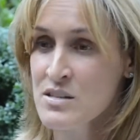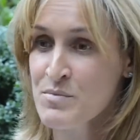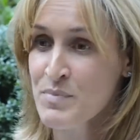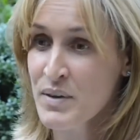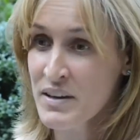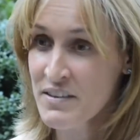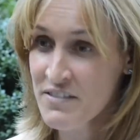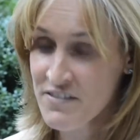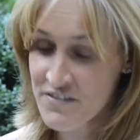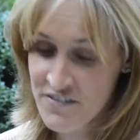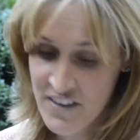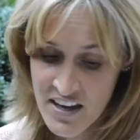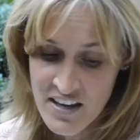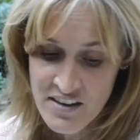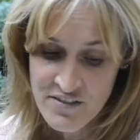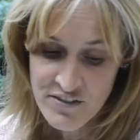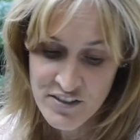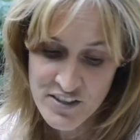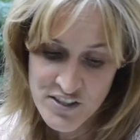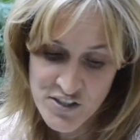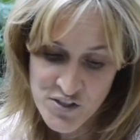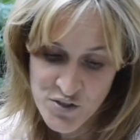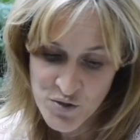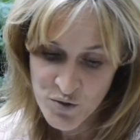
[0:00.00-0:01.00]
My
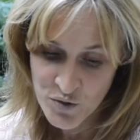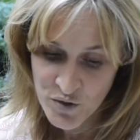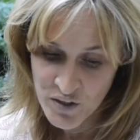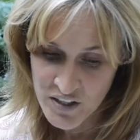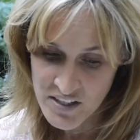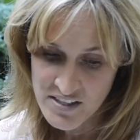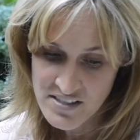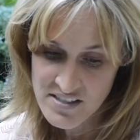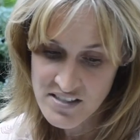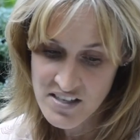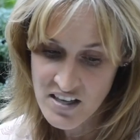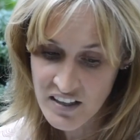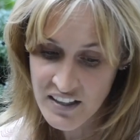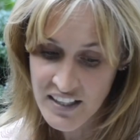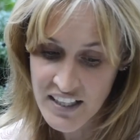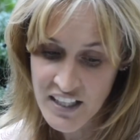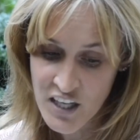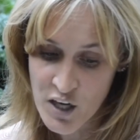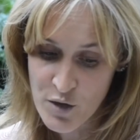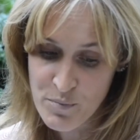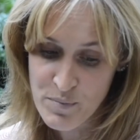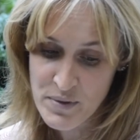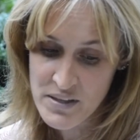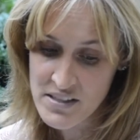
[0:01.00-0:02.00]
favorite story is turning
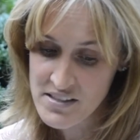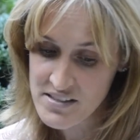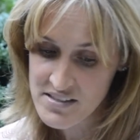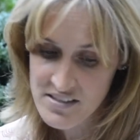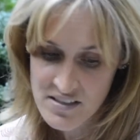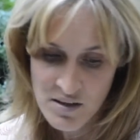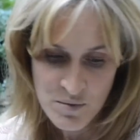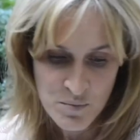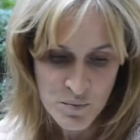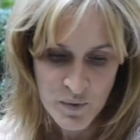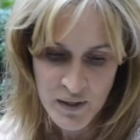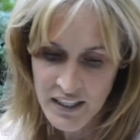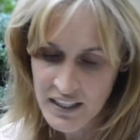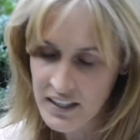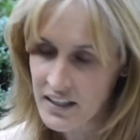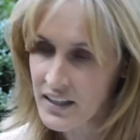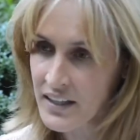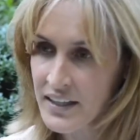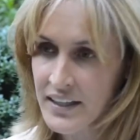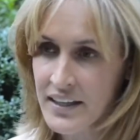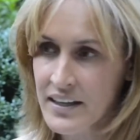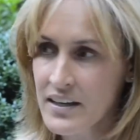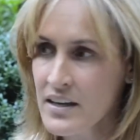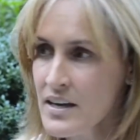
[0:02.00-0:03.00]
up in somewhere
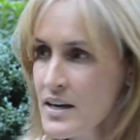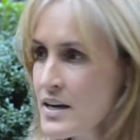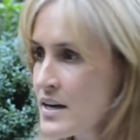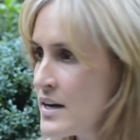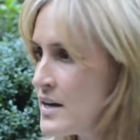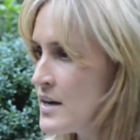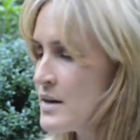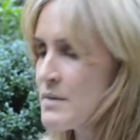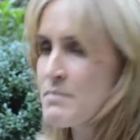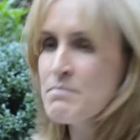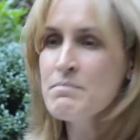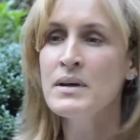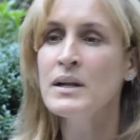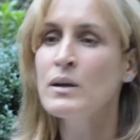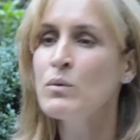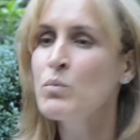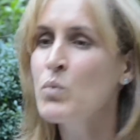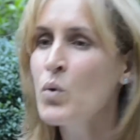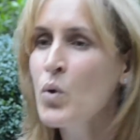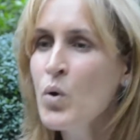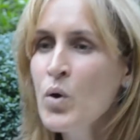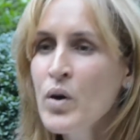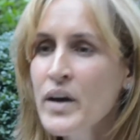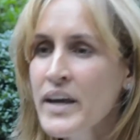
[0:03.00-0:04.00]
like
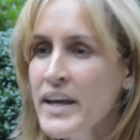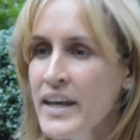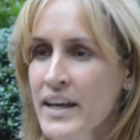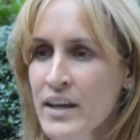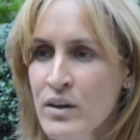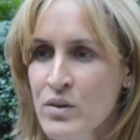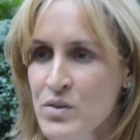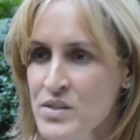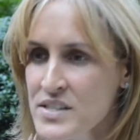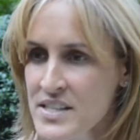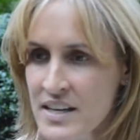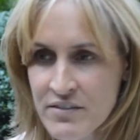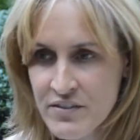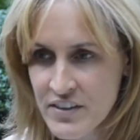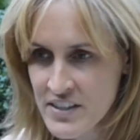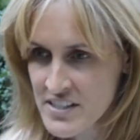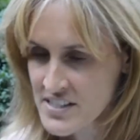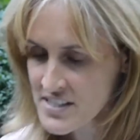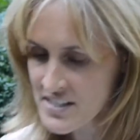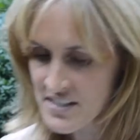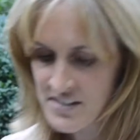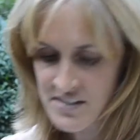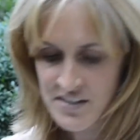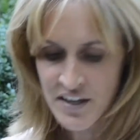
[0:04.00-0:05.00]
Milwaukee or San
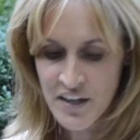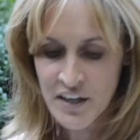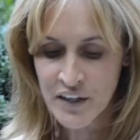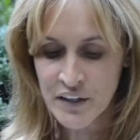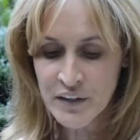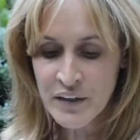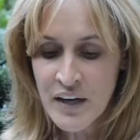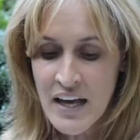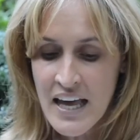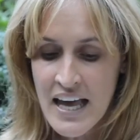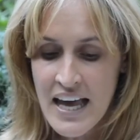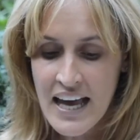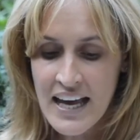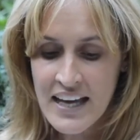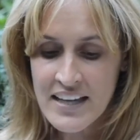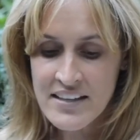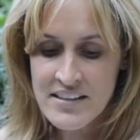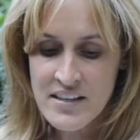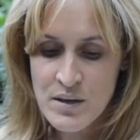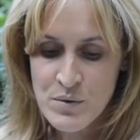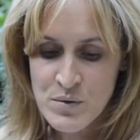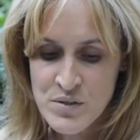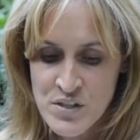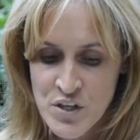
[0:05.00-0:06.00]
Francisco, and
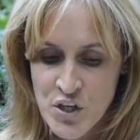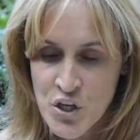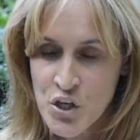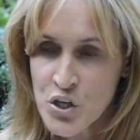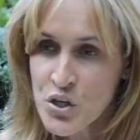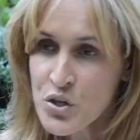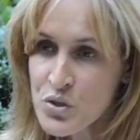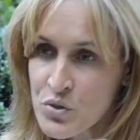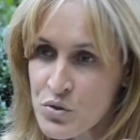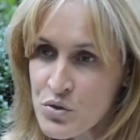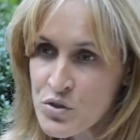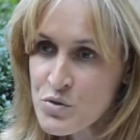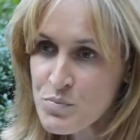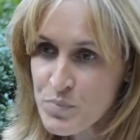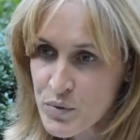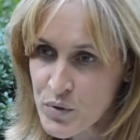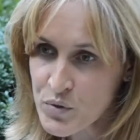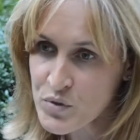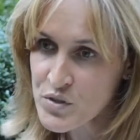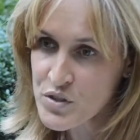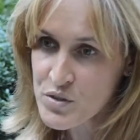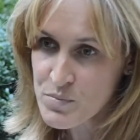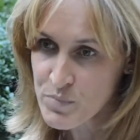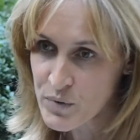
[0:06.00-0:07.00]
there was a huge
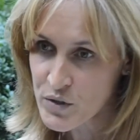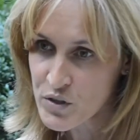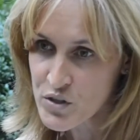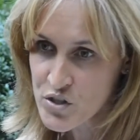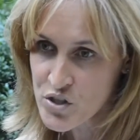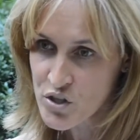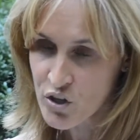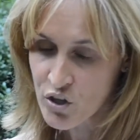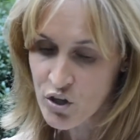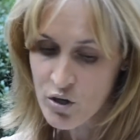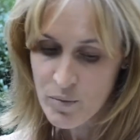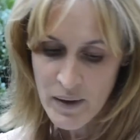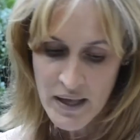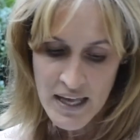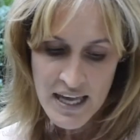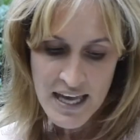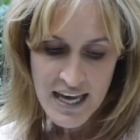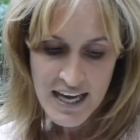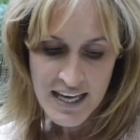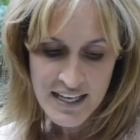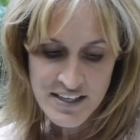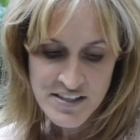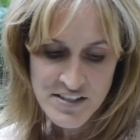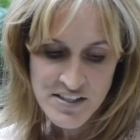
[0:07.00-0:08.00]
Borders bookshop.
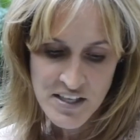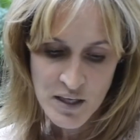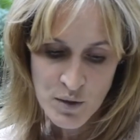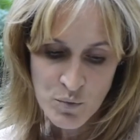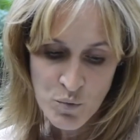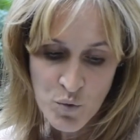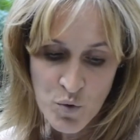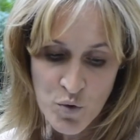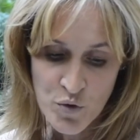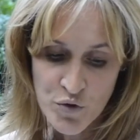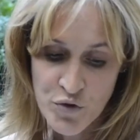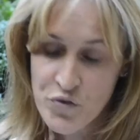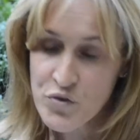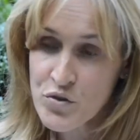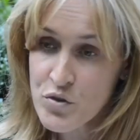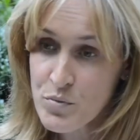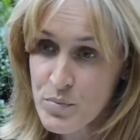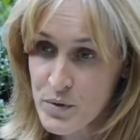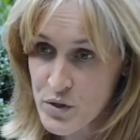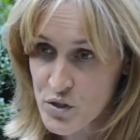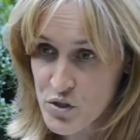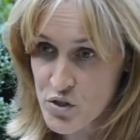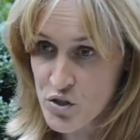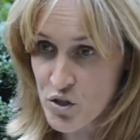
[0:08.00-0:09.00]
And as I walked through the
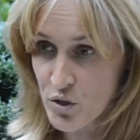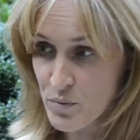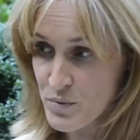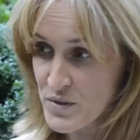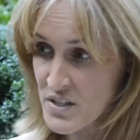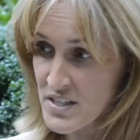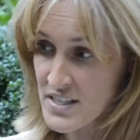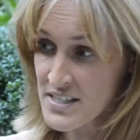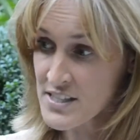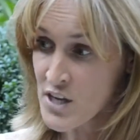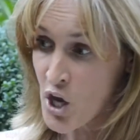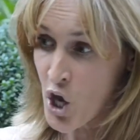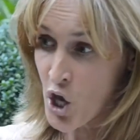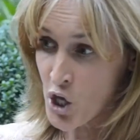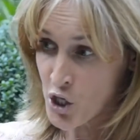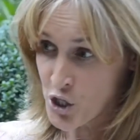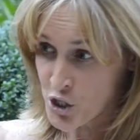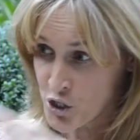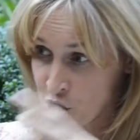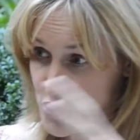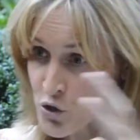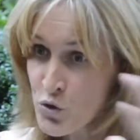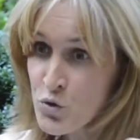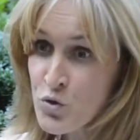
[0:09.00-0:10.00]
bookshop to this
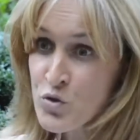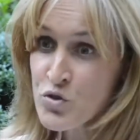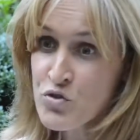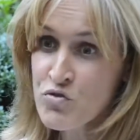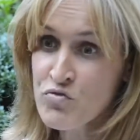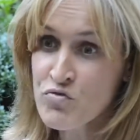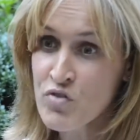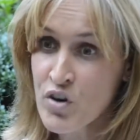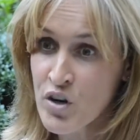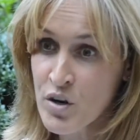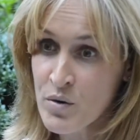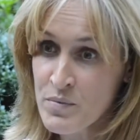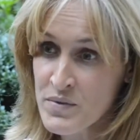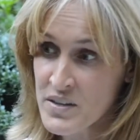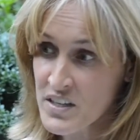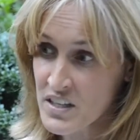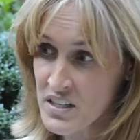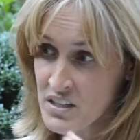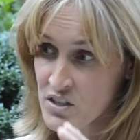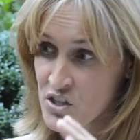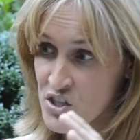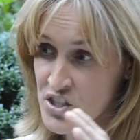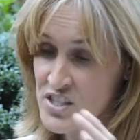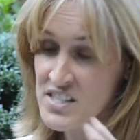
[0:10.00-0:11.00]
huge room that
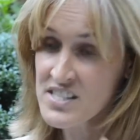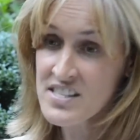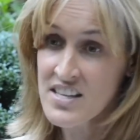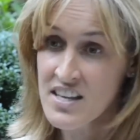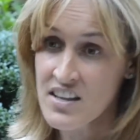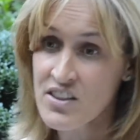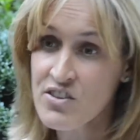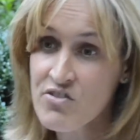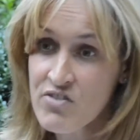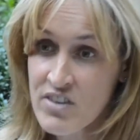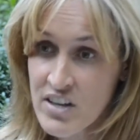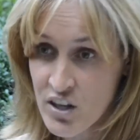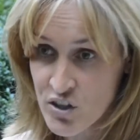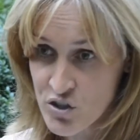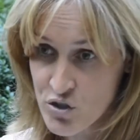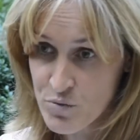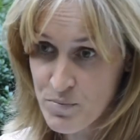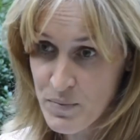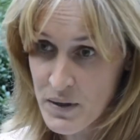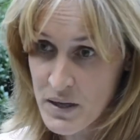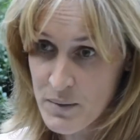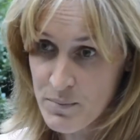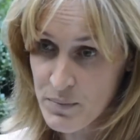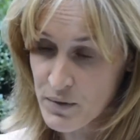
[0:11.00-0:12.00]
could sit 300
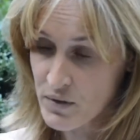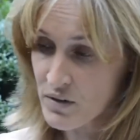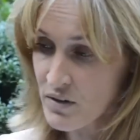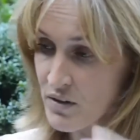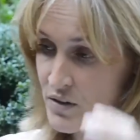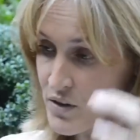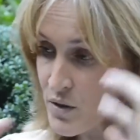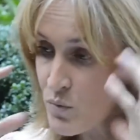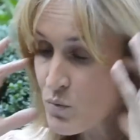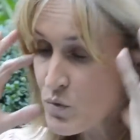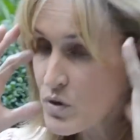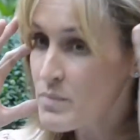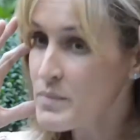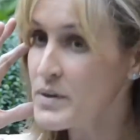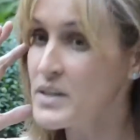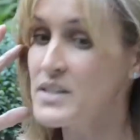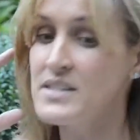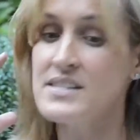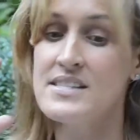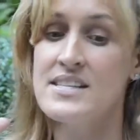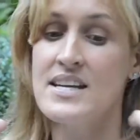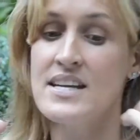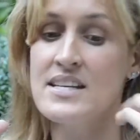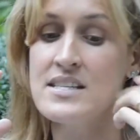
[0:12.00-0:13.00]
people, the
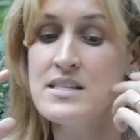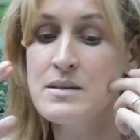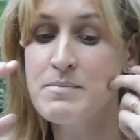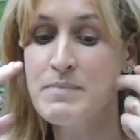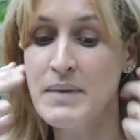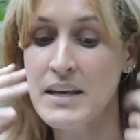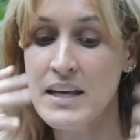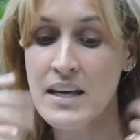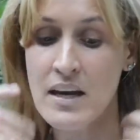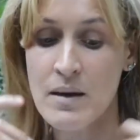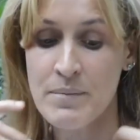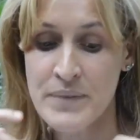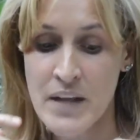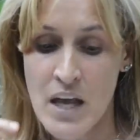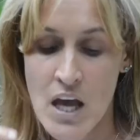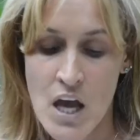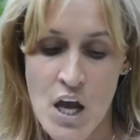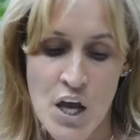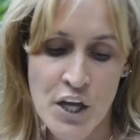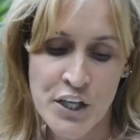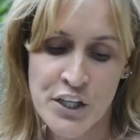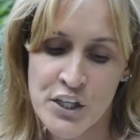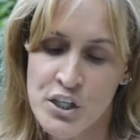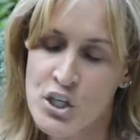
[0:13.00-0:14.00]
woman said to me,
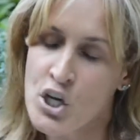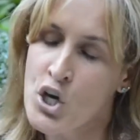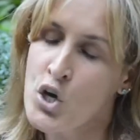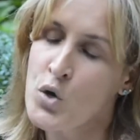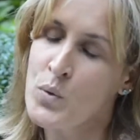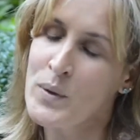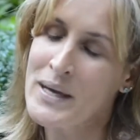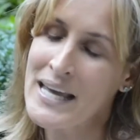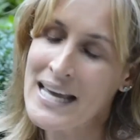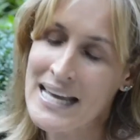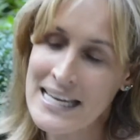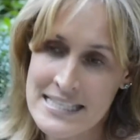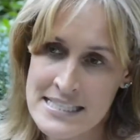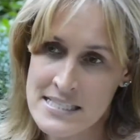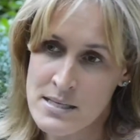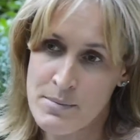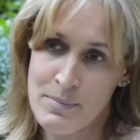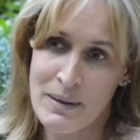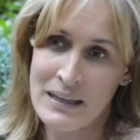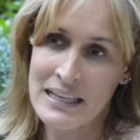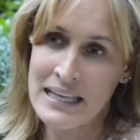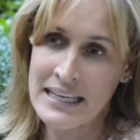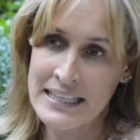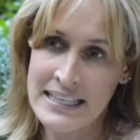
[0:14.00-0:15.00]
you know, we had
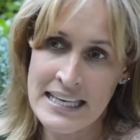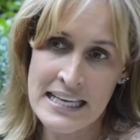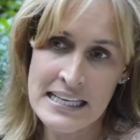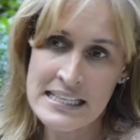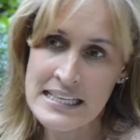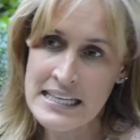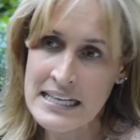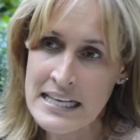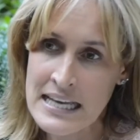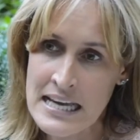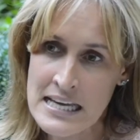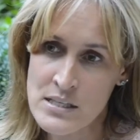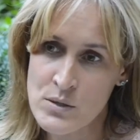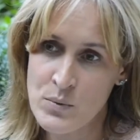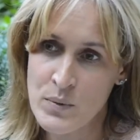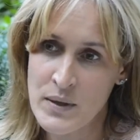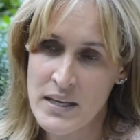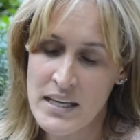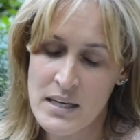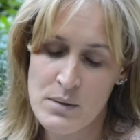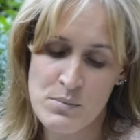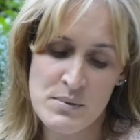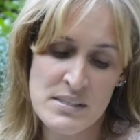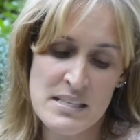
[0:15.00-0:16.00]
Isabelle Allende last
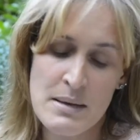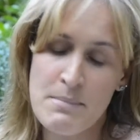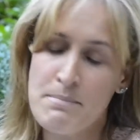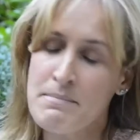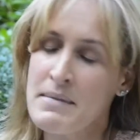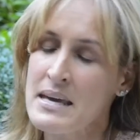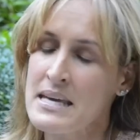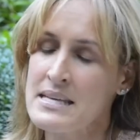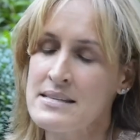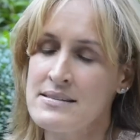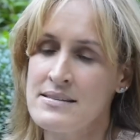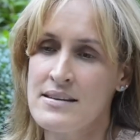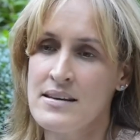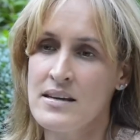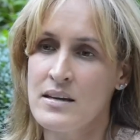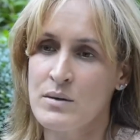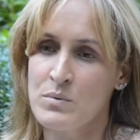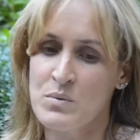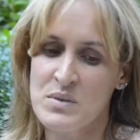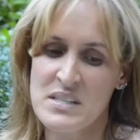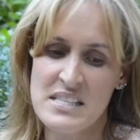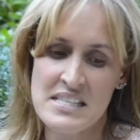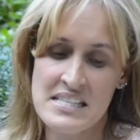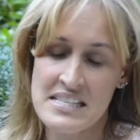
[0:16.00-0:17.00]
week. It was amazing. It
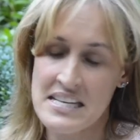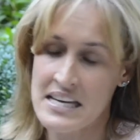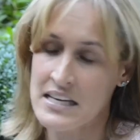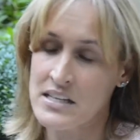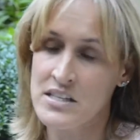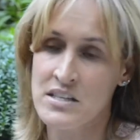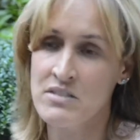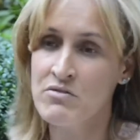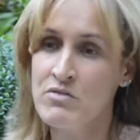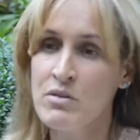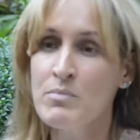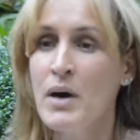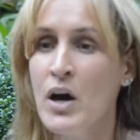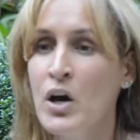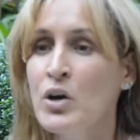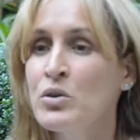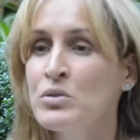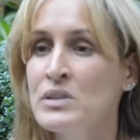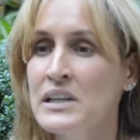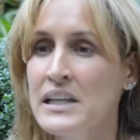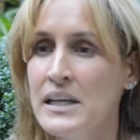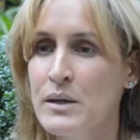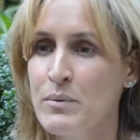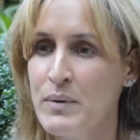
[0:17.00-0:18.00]
was standing room
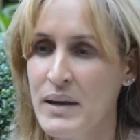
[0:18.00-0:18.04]
only.